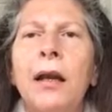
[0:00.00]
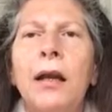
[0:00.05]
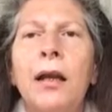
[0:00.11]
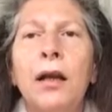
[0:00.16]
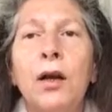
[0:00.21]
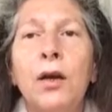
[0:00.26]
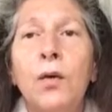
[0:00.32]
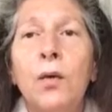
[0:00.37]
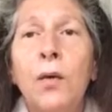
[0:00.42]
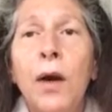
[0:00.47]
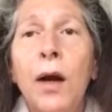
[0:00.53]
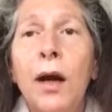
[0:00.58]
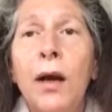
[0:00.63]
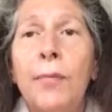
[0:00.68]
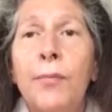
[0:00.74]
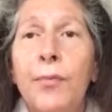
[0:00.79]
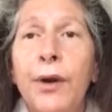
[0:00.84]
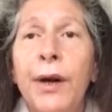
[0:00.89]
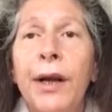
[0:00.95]
an
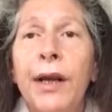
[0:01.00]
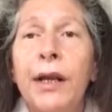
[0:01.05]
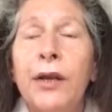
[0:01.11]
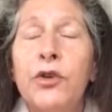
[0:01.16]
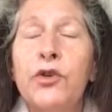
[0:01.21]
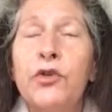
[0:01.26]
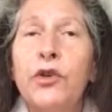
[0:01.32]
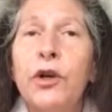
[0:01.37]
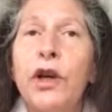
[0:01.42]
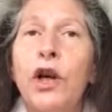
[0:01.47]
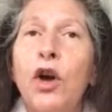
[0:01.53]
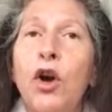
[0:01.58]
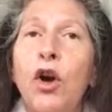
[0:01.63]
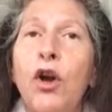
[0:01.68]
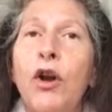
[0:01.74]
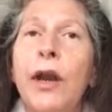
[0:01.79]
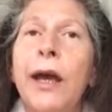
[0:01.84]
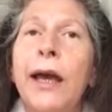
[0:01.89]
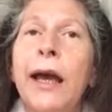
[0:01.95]
acquired brain injury
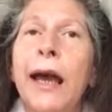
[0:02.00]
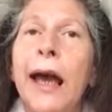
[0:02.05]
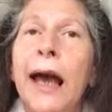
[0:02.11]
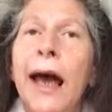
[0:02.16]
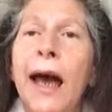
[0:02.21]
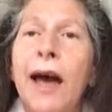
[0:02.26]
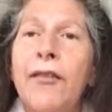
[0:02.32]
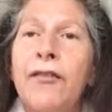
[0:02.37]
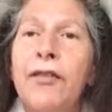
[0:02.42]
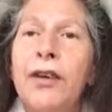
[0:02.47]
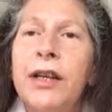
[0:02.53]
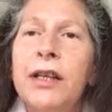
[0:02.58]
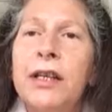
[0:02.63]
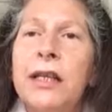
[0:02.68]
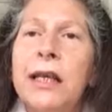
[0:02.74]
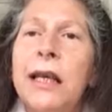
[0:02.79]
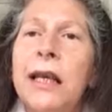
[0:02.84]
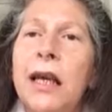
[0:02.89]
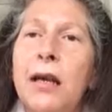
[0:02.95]
called a
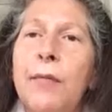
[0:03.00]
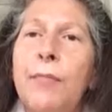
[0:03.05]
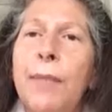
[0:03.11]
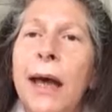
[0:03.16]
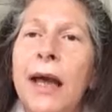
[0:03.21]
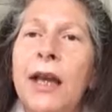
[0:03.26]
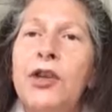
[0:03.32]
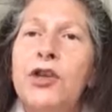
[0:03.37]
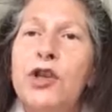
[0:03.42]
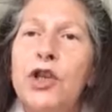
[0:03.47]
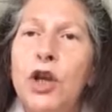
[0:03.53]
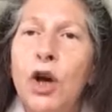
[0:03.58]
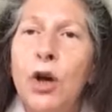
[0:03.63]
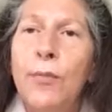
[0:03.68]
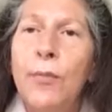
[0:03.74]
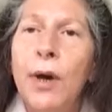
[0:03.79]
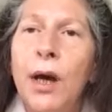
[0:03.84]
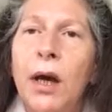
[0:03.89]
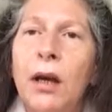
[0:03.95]
cavernous
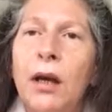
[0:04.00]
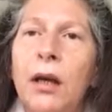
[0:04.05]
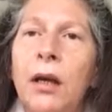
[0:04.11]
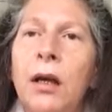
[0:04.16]
hemangioma,